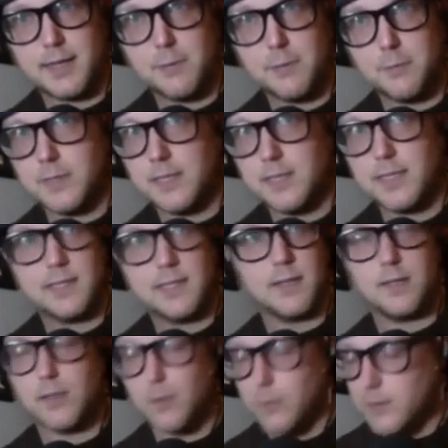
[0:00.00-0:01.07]

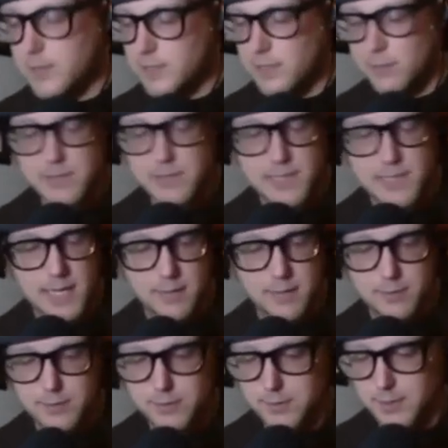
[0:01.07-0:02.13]
it always comes down
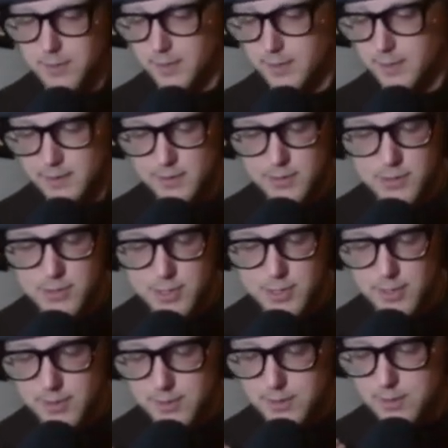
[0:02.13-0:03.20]
to that. It's
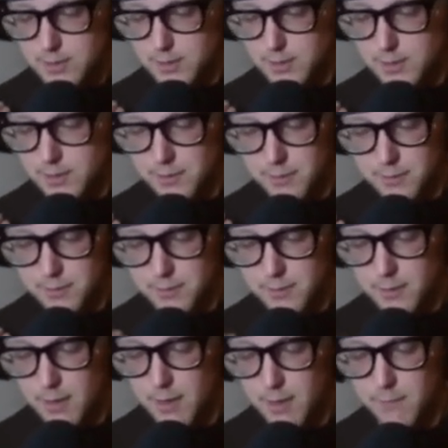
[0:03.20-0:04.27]
just, you know,
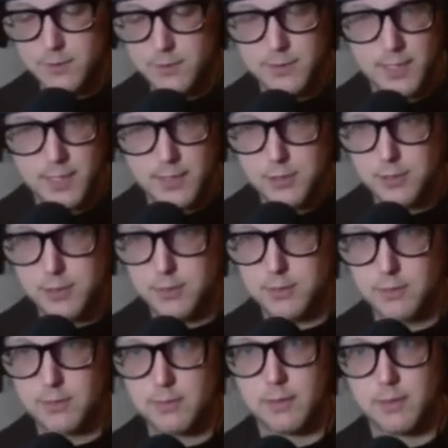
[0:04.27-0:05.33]

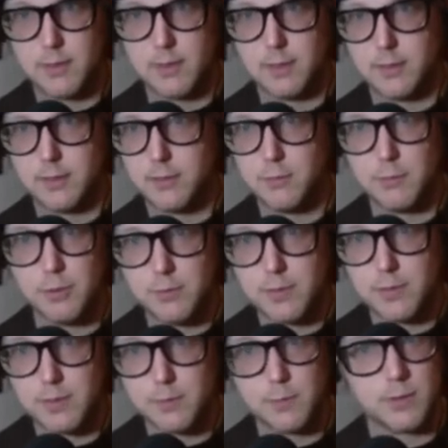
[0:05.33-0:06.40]
conversation,
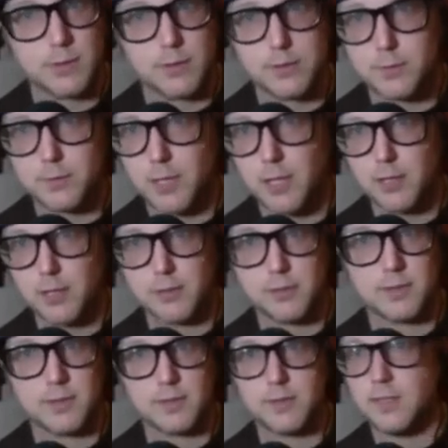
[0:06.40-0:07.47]
communion with your
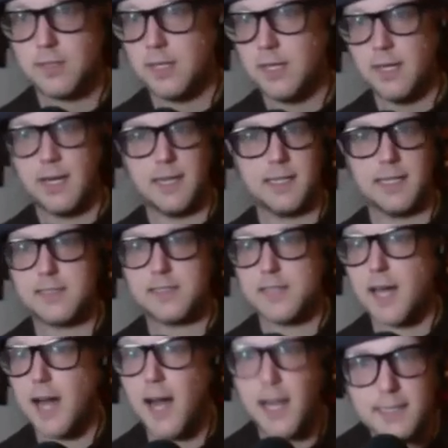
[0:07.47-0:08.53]
subconscious. And that's the
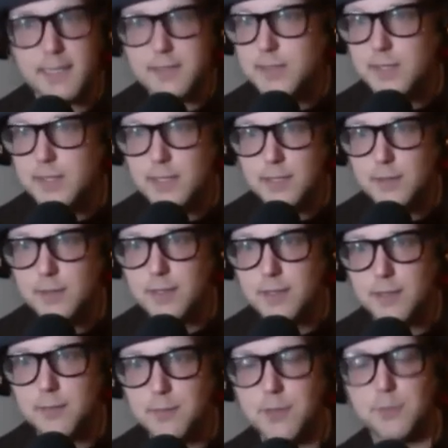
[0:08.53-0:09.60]
highest thing you can
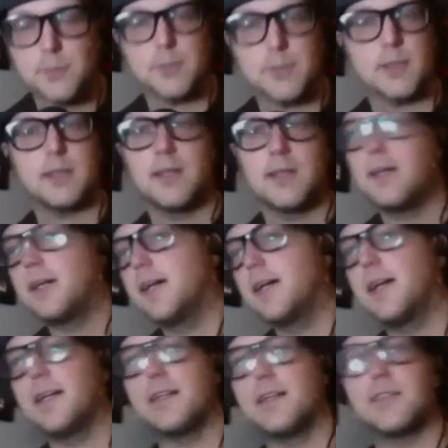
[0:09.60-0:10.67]
commune with.
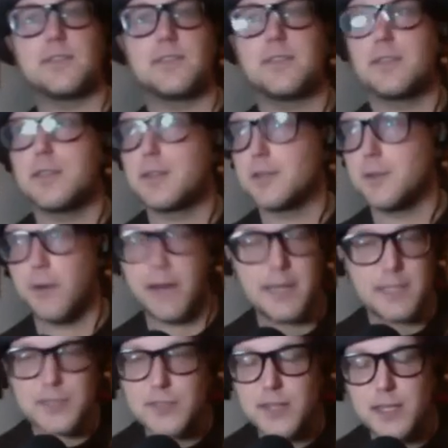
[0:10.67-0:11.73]
And it's the
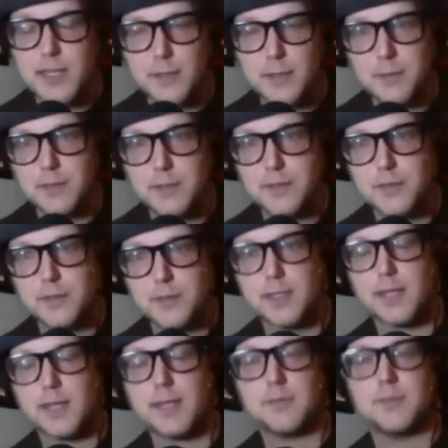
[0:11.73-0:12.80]
greatest thing that runs your
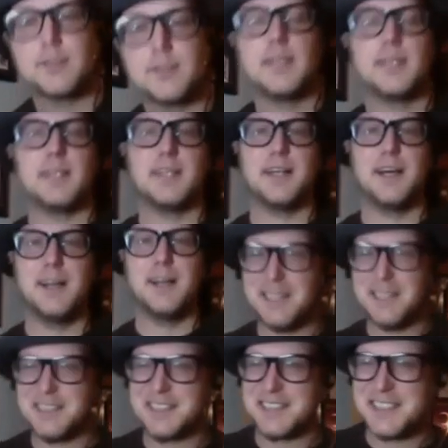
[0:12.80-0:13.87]
life. You know,
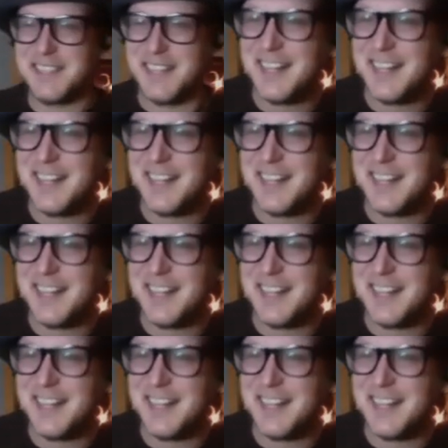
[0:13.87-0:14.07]
it's